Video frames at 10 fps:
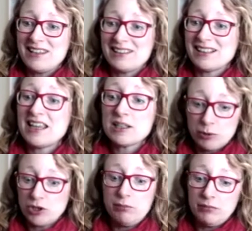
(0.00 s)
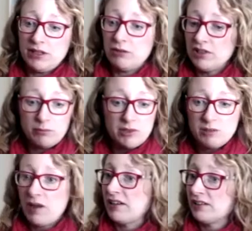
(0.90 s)
Because I guess presumably the reason why
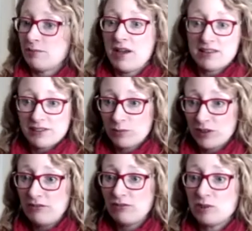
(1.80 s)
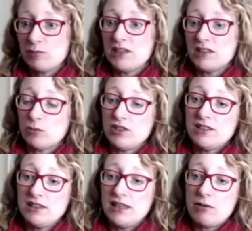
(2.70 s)
spellings, maths, whatever is being
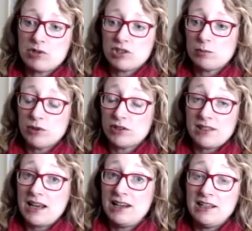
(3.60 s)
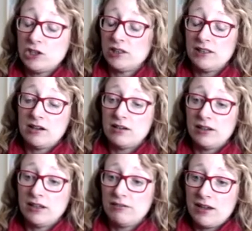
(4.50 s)
squeezed in there is just because there literally aren't
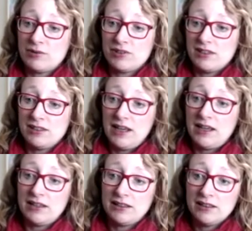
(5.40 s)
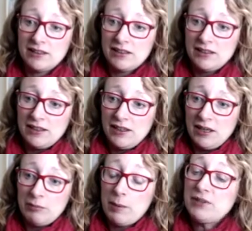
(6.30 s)
enough hours in the day
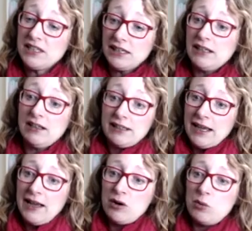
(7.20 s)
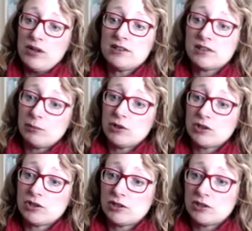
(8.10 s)
um, and particularly like now when so
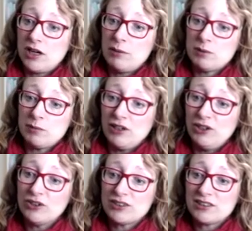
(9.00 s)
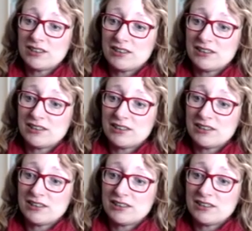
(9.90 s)
much time has been lost